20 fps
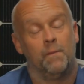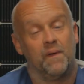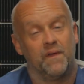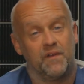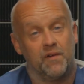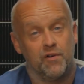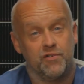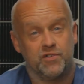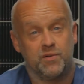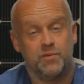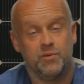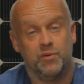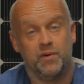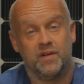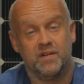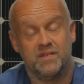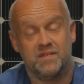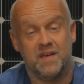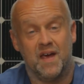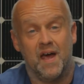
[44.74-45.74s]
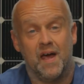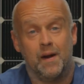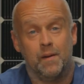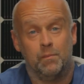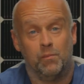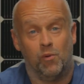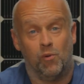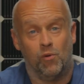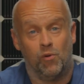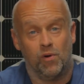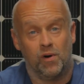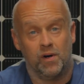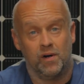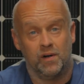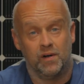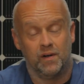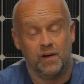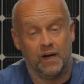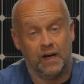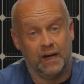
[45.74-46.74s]
but they're also going to be doing ten
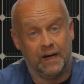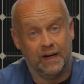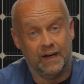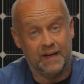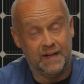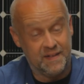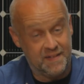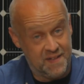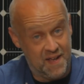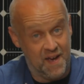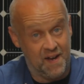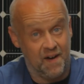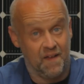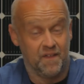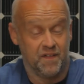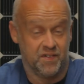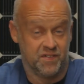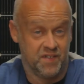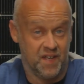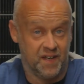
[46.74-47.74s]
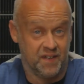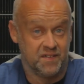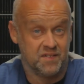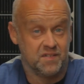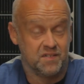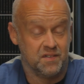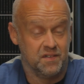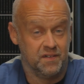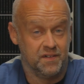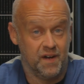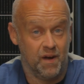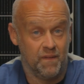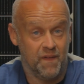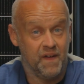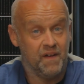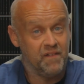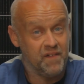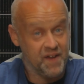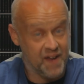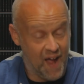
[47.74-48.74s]
more uh, in ten other states. Now, they
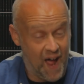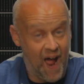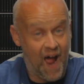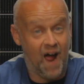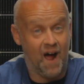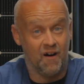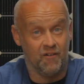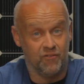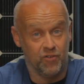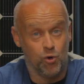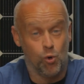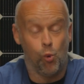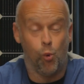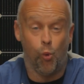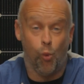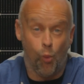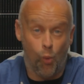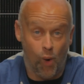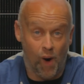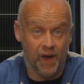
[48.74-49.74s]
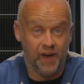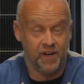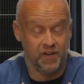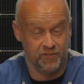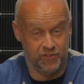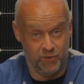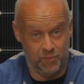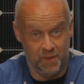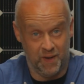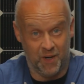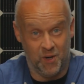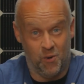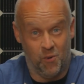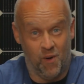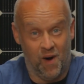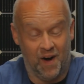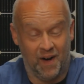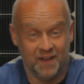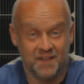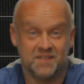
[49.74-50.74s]
already have quite a few
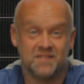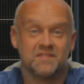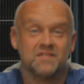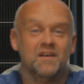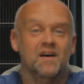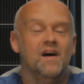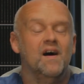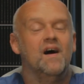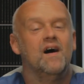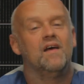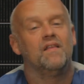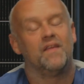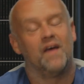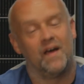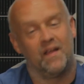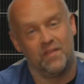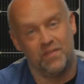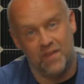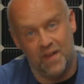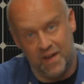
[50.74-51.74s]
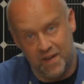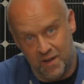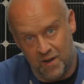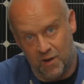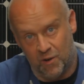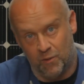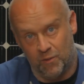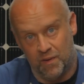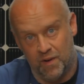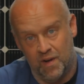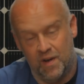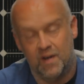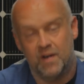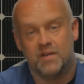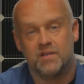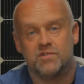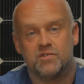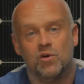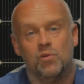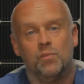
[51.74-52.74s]
megawatts that they own,
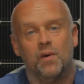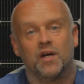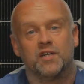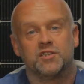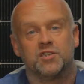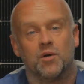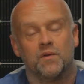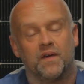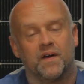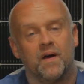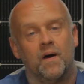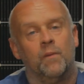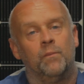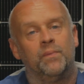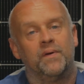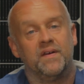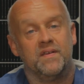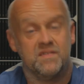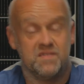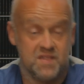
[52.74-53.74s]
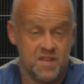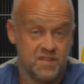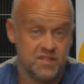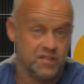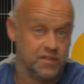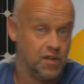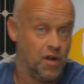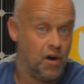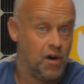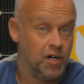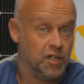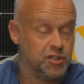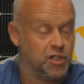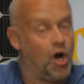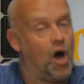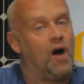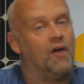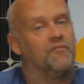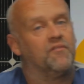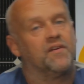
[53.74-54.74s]
so much so that companies this large
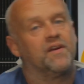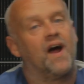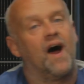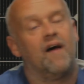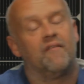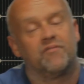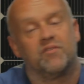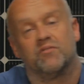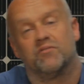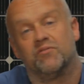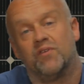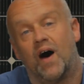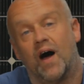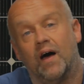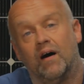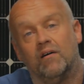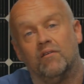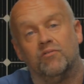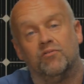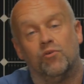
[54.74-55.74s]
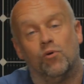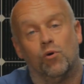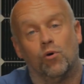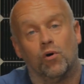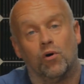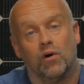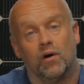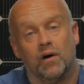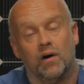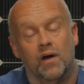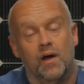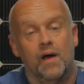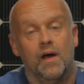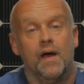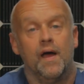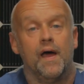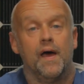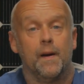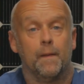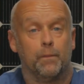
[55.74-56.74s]
often have to file for
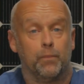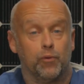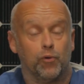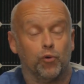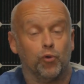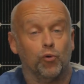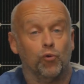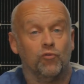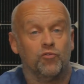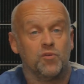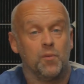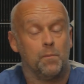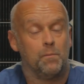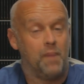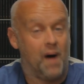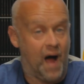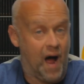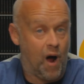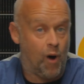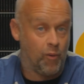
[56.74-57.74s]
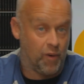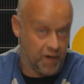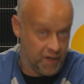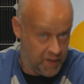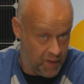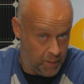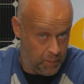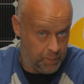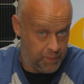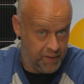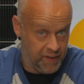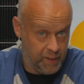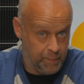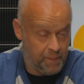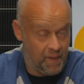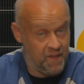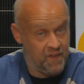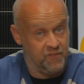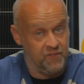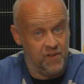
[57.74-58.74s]
an approved power company
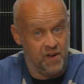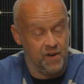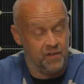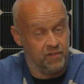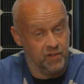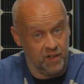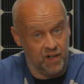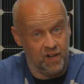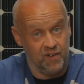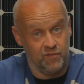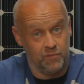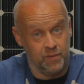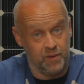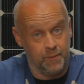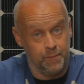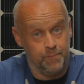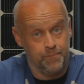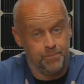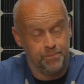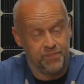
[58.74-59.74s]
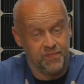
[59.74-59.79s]
by the federal government.